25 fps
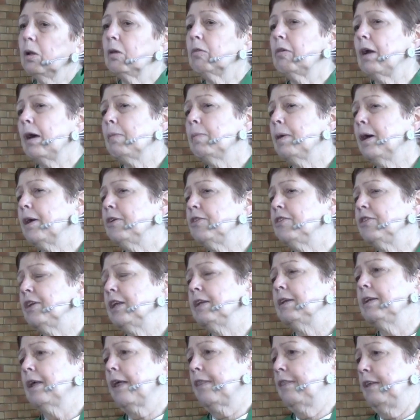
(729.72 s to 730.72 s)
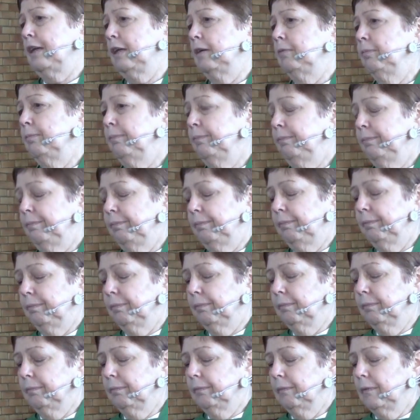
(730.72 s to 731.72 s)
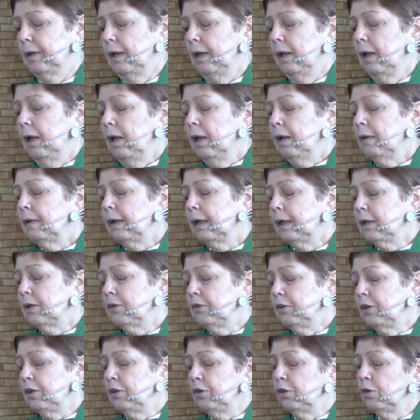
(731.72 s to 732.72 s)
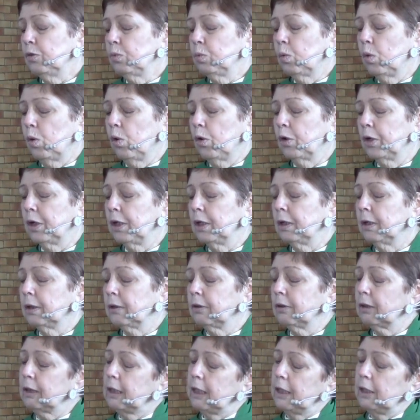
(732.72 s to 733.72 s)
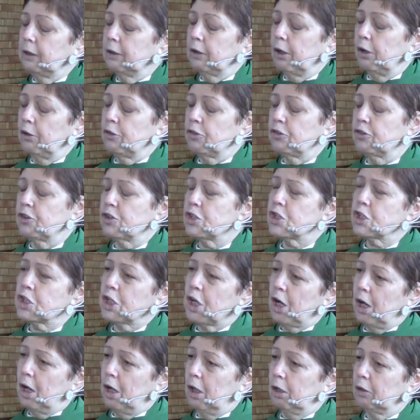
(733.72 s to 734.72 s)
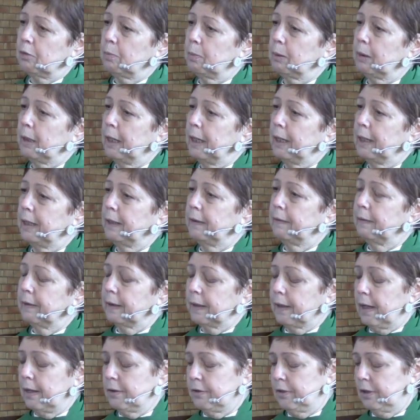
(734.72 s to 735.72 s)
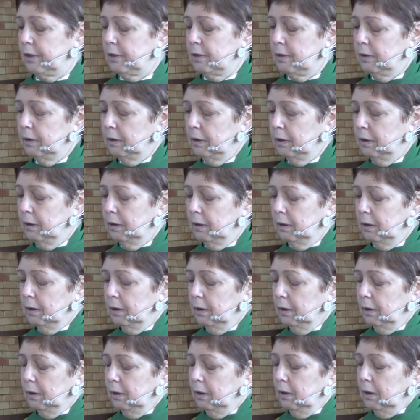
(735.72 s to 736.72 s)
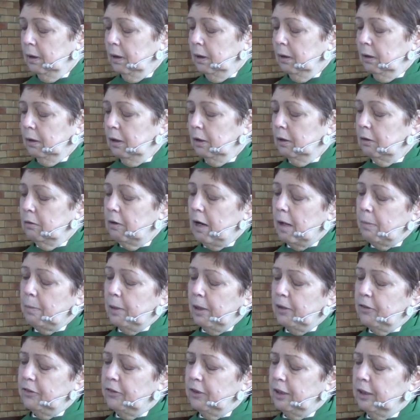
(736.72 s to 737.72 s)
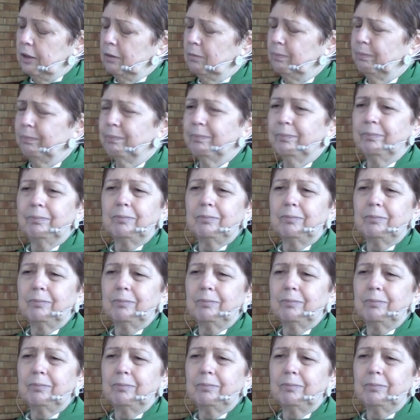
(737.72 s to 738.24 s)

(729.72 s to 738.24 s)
Well, the rabbi said nothing. They continued walking until he noticed a child playing in the gutter. Then the rabbi said,